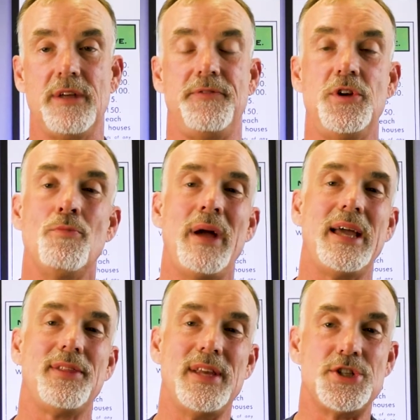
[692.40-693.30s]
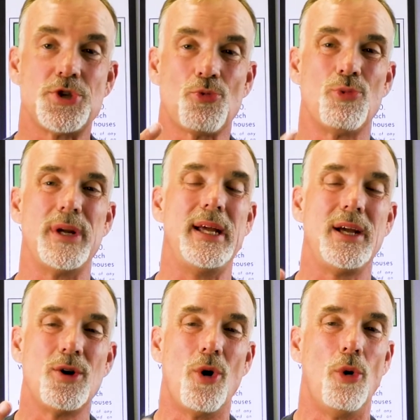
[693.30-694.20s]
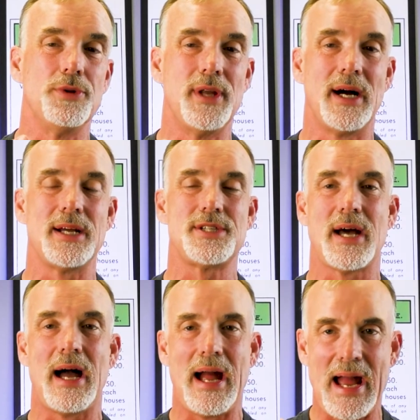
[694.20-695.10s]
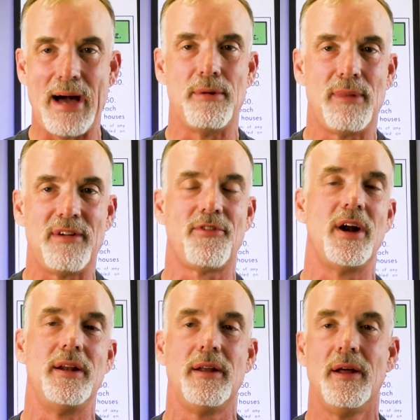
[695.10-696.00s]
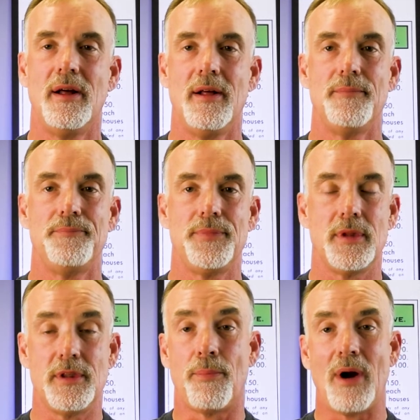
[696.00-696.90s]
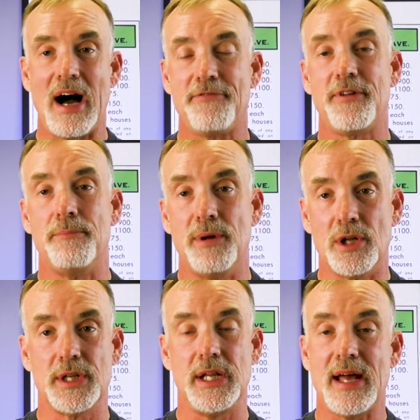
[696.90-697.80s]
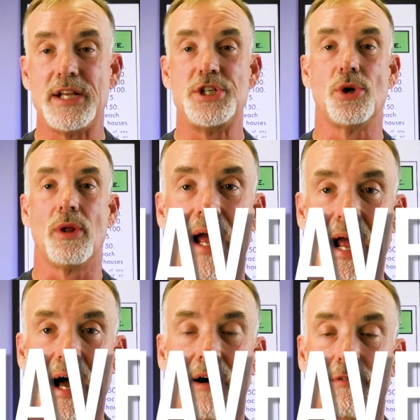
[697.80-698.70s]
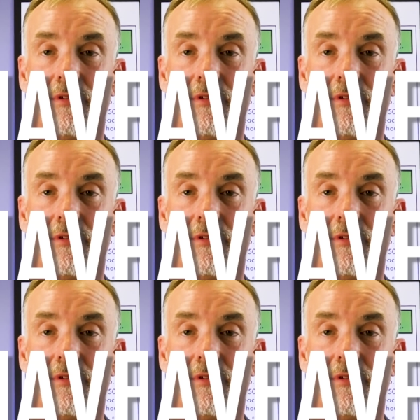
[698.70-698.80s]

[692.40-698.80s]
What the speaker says: if you make these 3 gold nuggets a habit, my friend, the profitability that you'll have